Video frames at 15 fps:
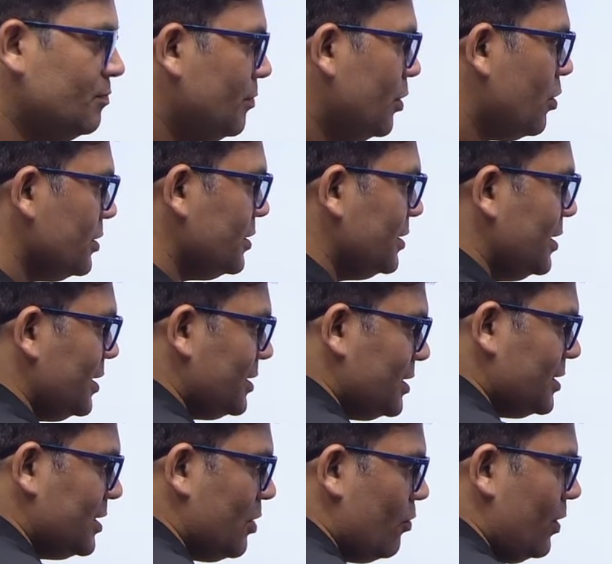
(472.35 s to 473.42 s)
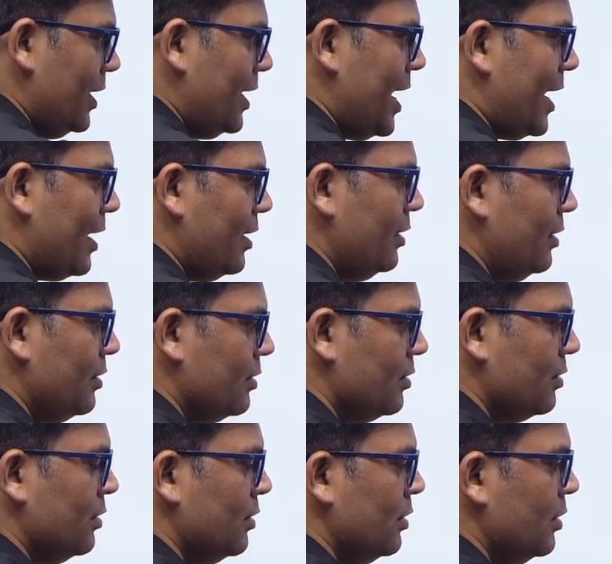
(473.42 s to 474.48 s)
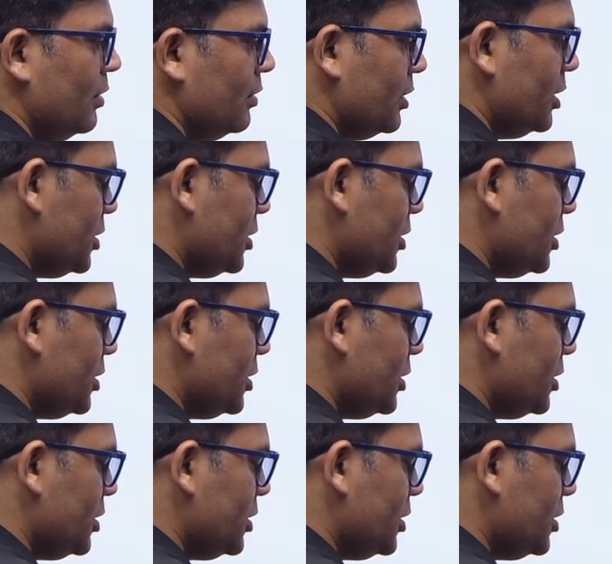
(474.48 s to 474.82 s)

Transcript: because this is the only angle. This